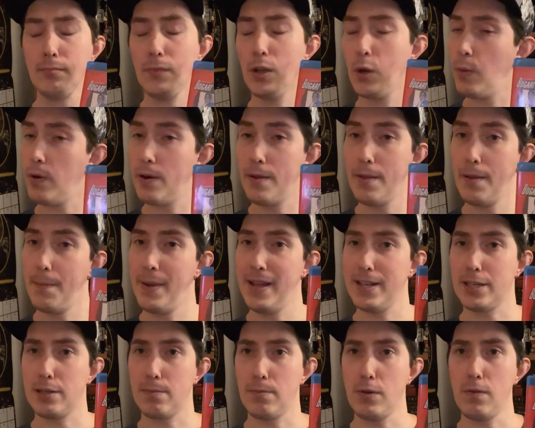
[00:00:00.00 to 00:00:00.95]
One of the
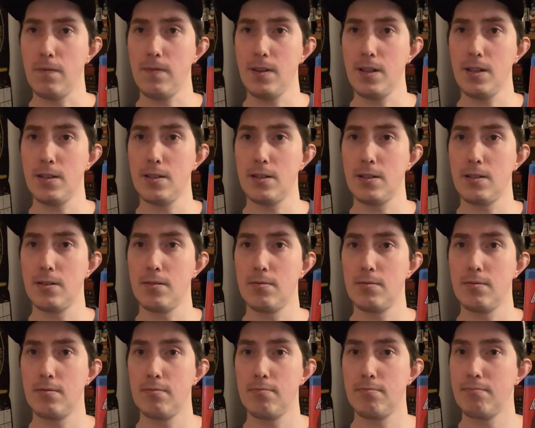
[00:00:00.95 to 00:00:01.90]
best movies,
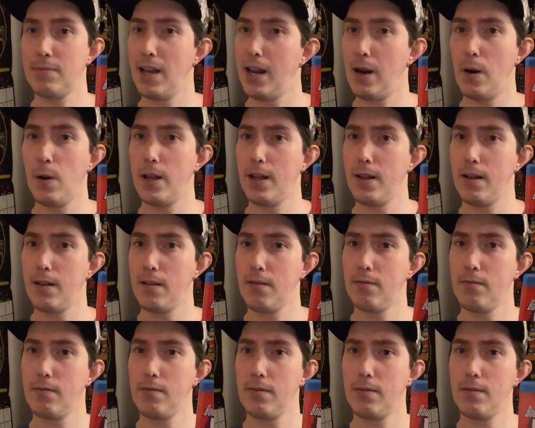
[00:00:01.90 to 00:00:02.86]
not only
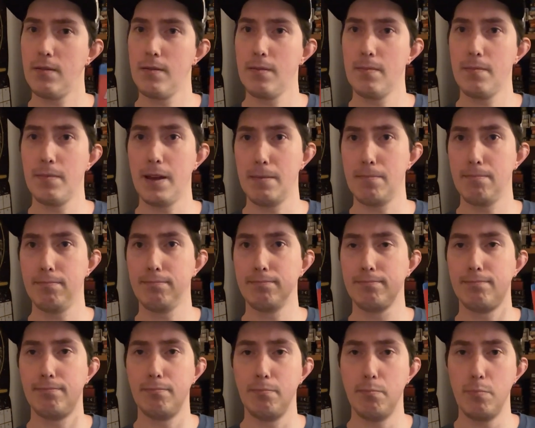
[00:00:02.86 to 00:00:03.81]
that
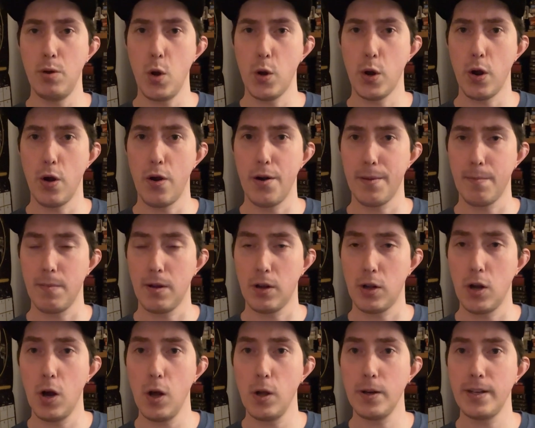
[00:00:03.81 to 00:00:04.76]
Bogart and
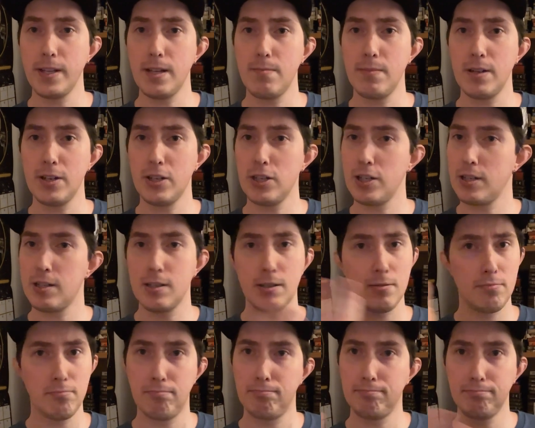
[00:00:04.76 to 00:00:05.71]
Bacall did, but just
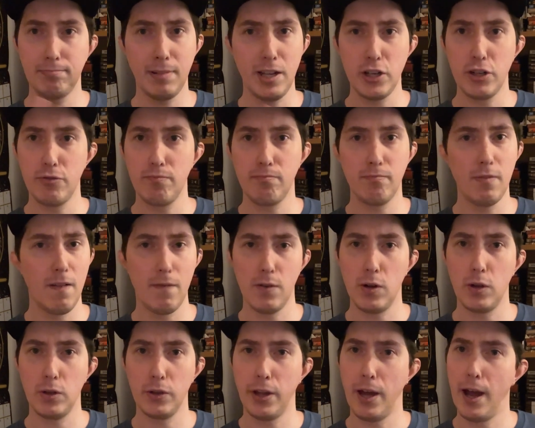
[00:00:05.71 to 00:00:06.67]
of
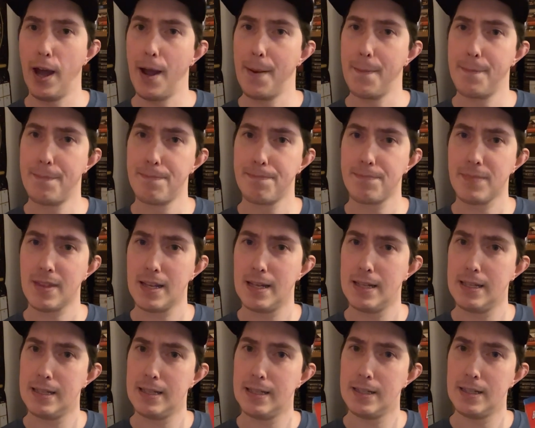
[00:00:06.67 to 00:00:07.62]
all time.
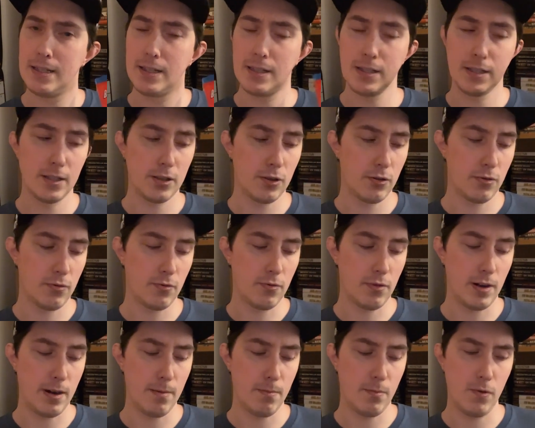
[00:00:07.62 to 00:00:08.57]

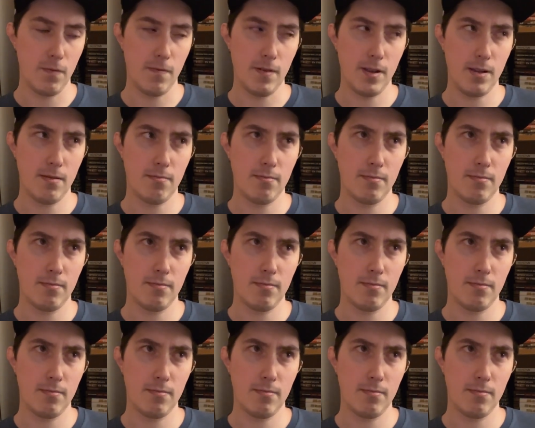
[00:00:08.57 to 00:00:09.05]
Great movie.